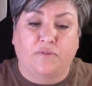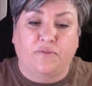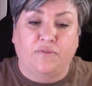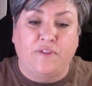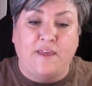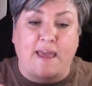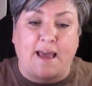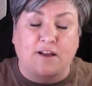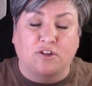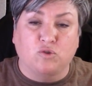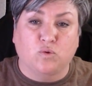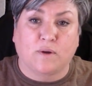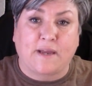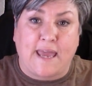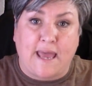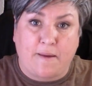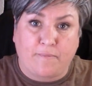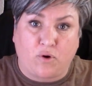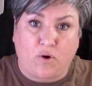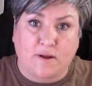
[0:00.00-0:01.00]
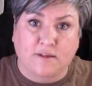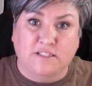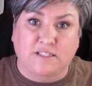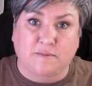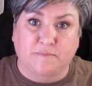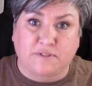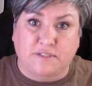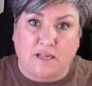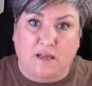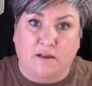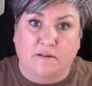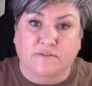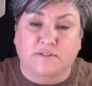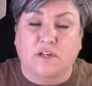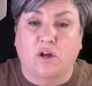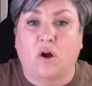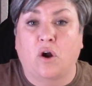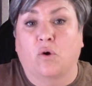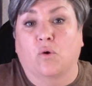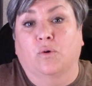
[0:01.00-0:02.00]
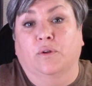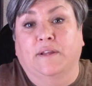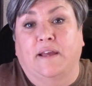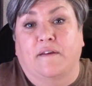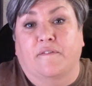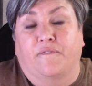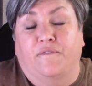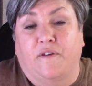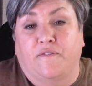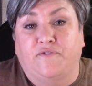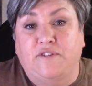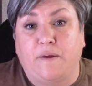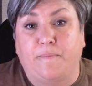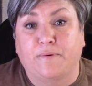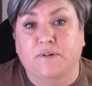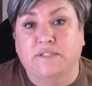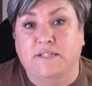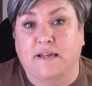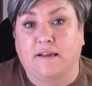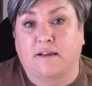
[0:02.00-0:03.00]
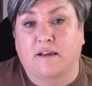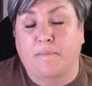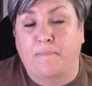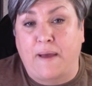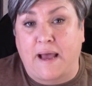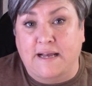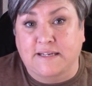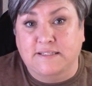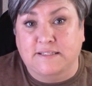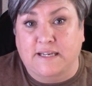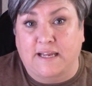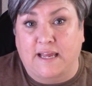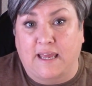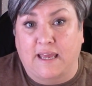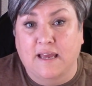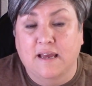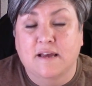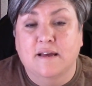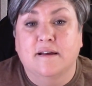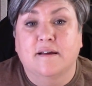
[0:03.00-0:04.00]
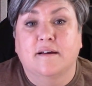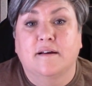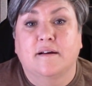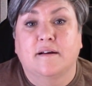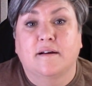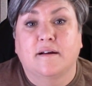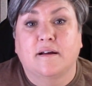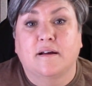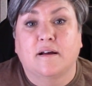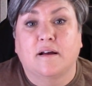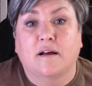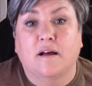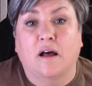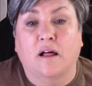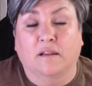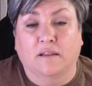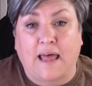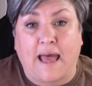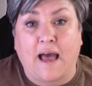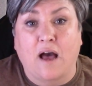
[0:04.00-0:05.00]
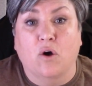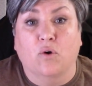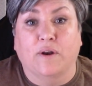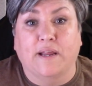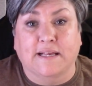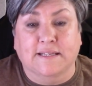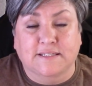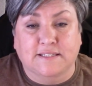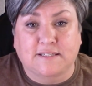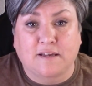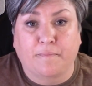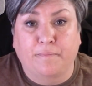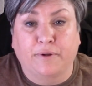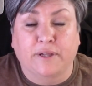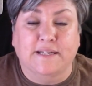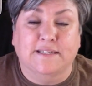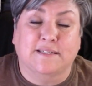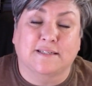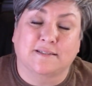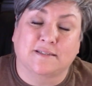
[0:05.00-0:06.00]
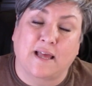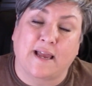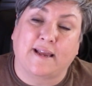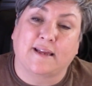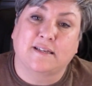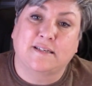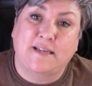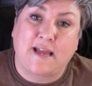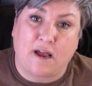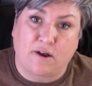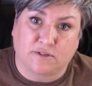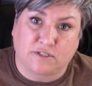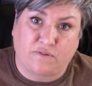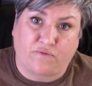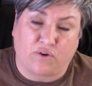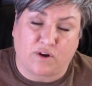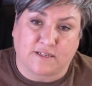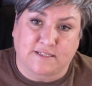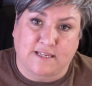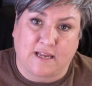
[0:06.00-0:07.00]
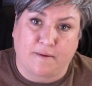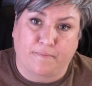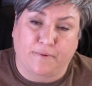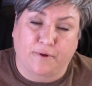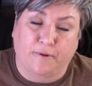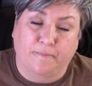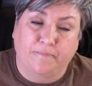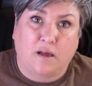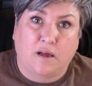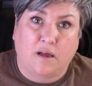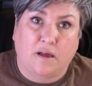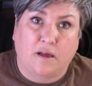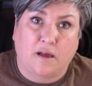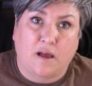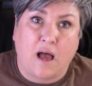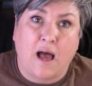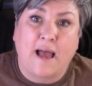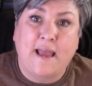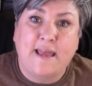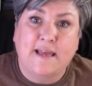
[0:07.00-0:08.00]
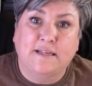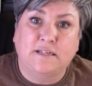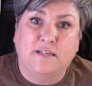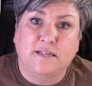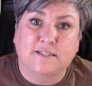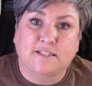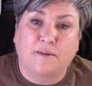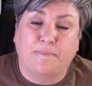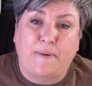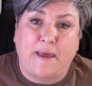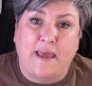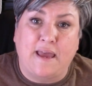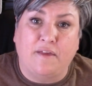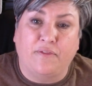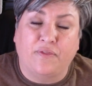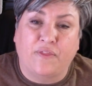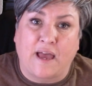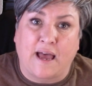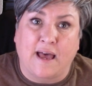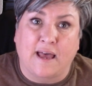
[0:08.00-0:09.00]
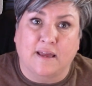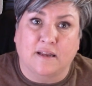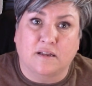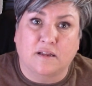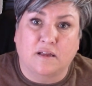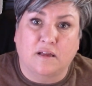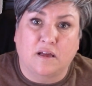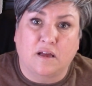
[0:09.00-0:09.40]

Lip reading: The actual campgrounds themselves are only at 50% capacity allowed in some places like Taos, for example. I anticipate that,